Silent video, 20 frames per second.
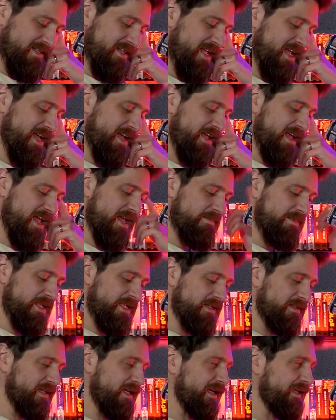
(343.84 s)
Yeah, I
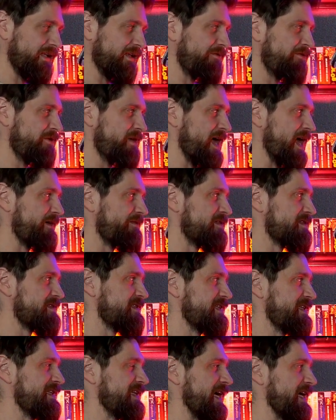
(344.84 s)
mean, like, if you haven't
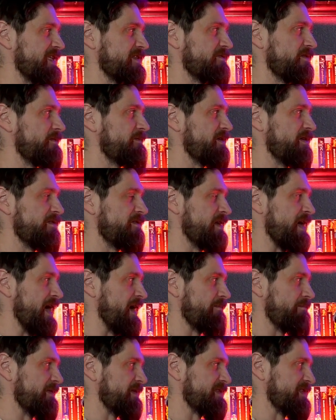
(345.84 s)
seen Night Swim, you're
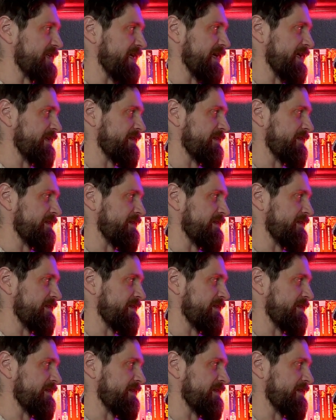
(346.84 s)
not missing